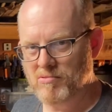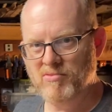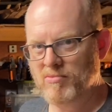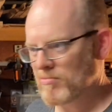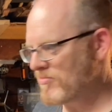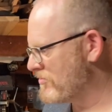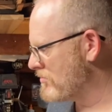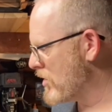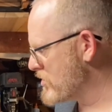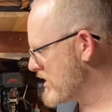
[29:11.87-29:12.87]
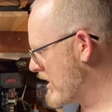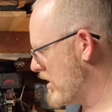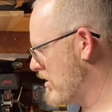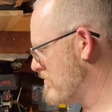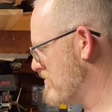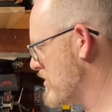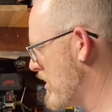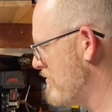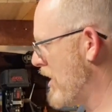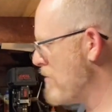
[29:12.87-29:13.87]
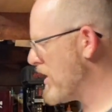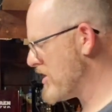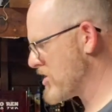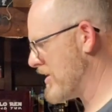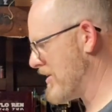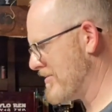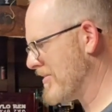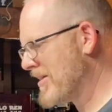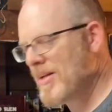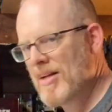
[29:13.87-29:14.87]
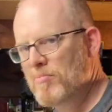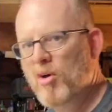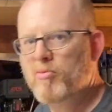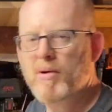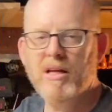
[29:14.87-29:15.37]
vibration and movement.